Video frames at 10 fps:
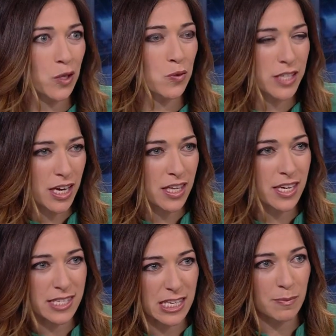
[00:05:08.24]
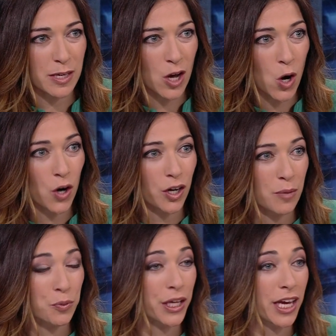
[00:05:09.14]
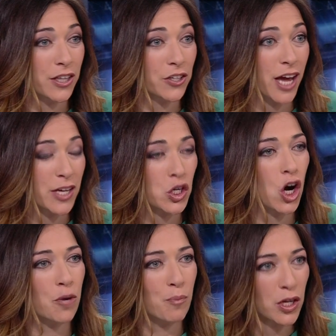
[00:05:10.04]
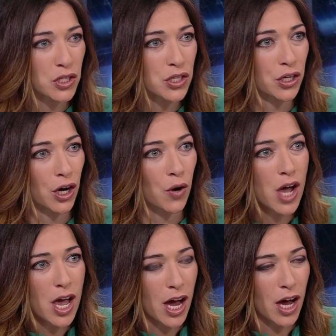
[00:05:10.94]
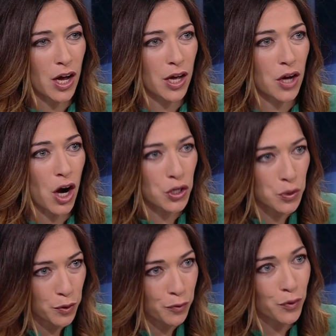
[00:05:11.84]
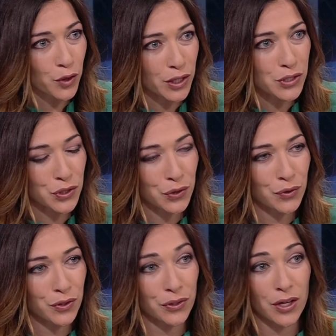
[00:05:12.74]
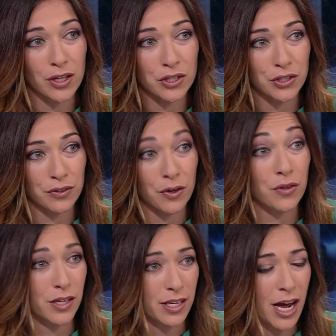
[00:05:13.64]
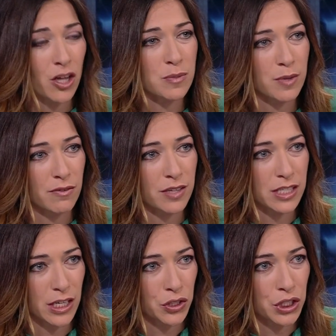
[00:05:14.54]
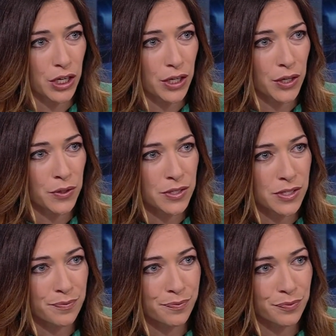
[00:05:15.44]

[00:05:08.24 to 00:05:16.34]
when you say the ECB already played their last card months ago, are you referring to the launch of, or the announcement of the TLTROs?